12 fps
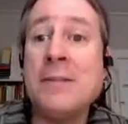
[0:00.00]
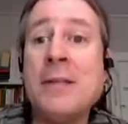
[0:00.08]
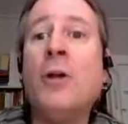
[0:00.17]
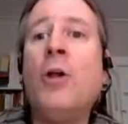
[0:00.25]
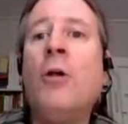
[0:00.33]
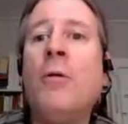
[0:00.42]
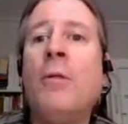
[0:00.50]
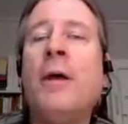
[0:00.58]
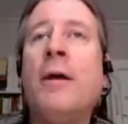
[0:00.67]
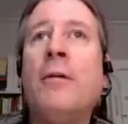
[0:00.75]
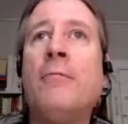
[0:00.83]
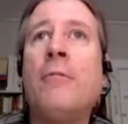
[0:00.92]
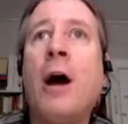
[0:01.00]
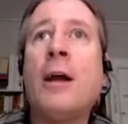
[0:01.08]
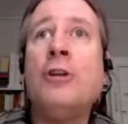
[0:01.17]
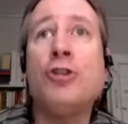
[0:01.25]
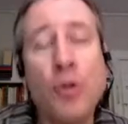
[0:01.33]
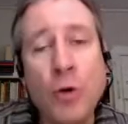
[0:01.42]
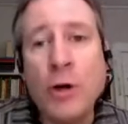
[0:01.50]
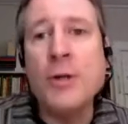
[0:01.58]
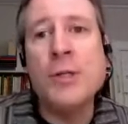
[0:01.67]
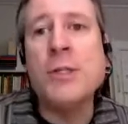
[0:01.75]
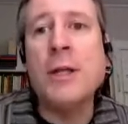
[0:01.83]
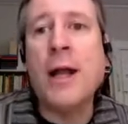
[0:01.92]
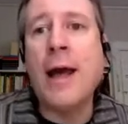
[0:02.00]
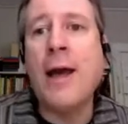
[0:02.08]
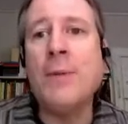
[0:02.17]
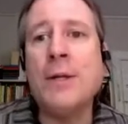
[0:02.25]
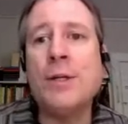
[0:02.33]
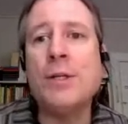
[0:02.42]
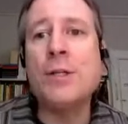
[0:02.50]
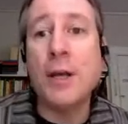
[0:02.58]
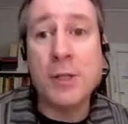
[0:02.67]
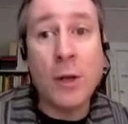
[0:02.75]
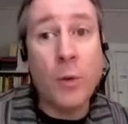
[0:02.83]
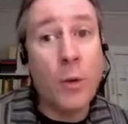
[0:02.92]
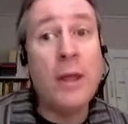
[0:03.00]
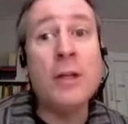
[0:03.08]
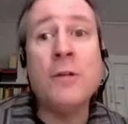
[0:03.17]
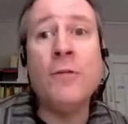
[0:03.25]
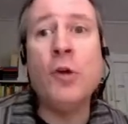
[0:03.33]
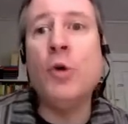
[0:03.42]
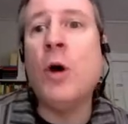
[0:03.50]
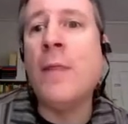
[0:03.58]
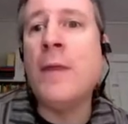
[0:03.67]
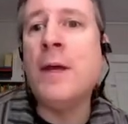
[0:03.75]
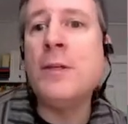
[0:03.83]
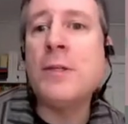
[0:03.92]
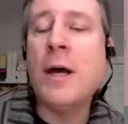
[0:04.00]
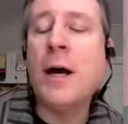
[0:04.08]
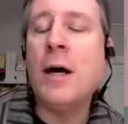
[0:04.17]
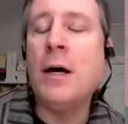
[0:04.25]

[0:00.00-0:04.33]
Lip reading: still the rocky shores that I have been discussing with each of you on these